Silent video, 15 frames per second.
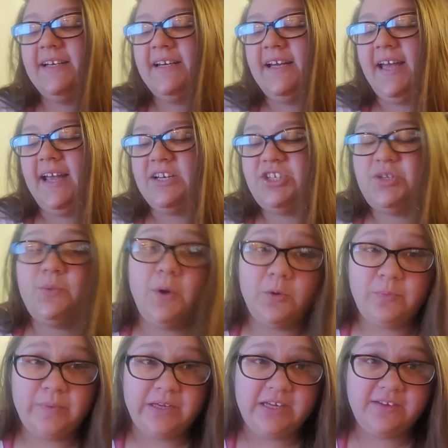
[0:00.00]
And she
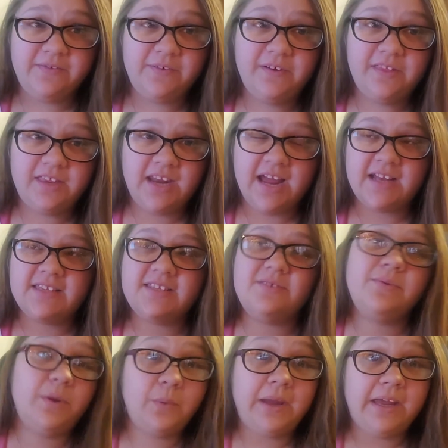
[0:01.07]
won't be for the next
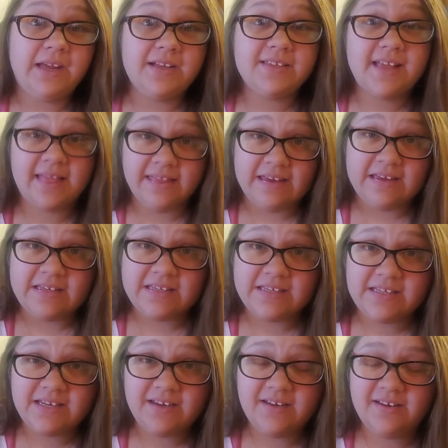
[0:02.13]
3 weeks at
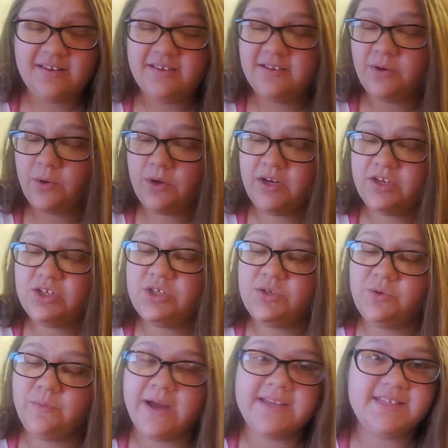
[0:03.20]
least, according
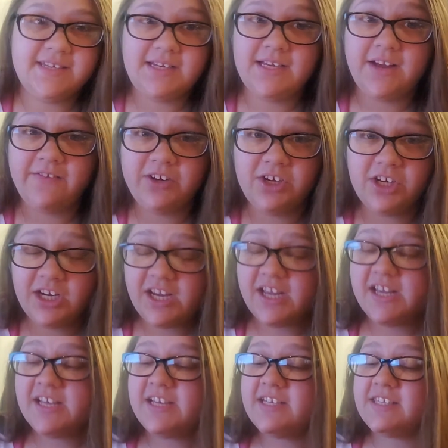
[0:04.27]
to my state governor.
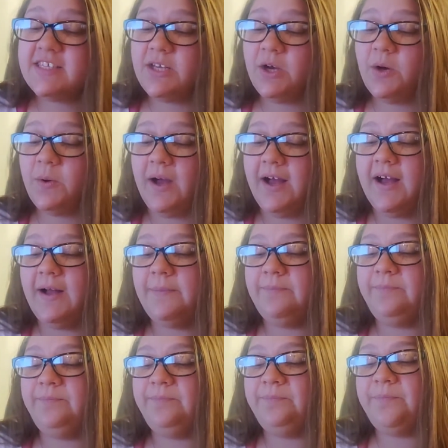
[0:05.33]
So
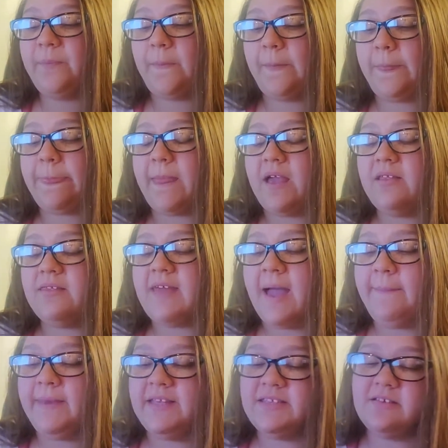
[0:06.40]

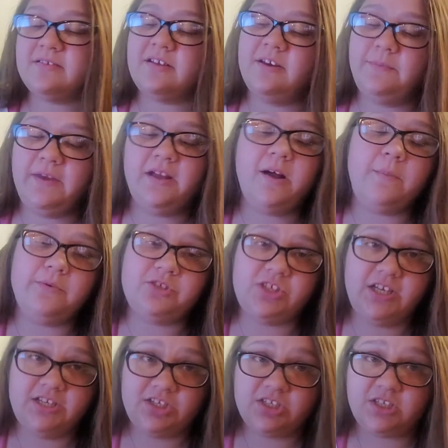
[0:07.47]
that means there's going to be a couple
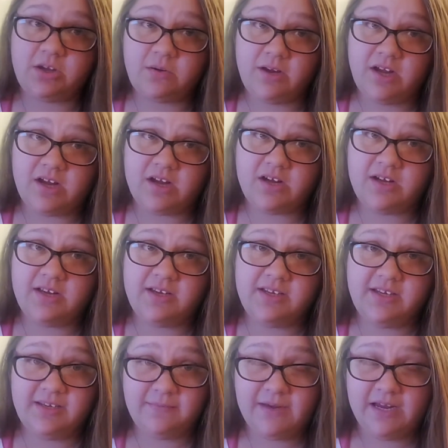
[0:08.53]
changes going on
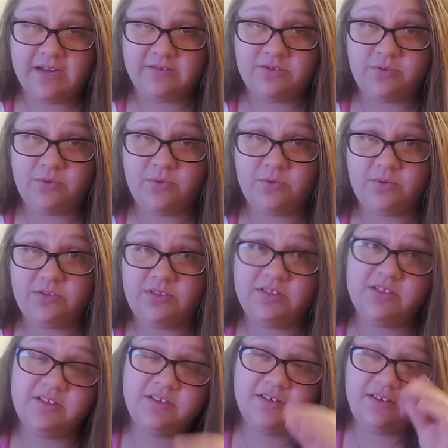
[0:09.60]
in my household
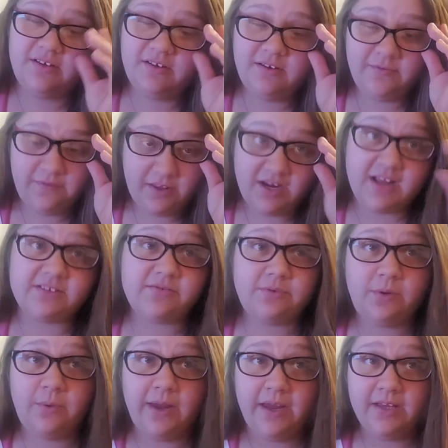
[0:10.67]
for the next
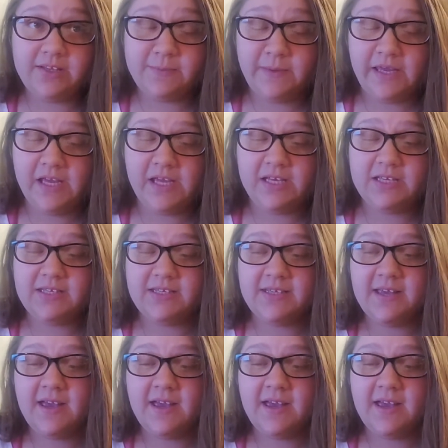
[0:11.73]
3 weeks because